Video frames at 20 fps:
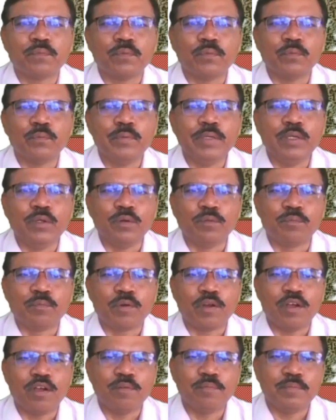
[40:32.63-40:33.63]
we know
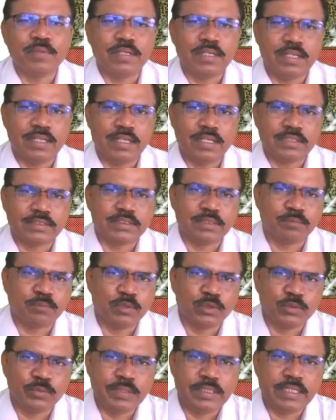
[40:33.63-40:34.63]
from
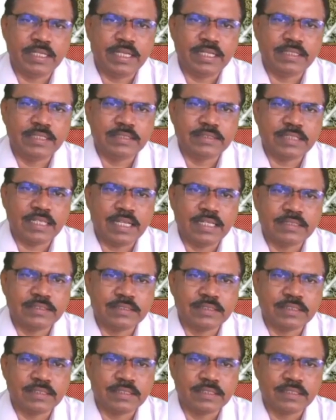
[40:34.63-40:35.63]
suppose we take this as
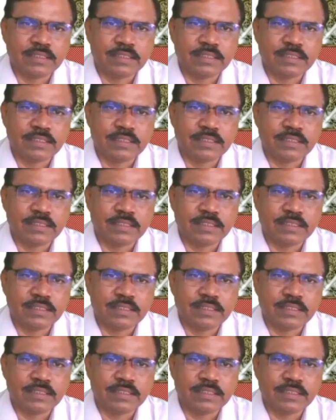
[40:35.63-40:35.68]
a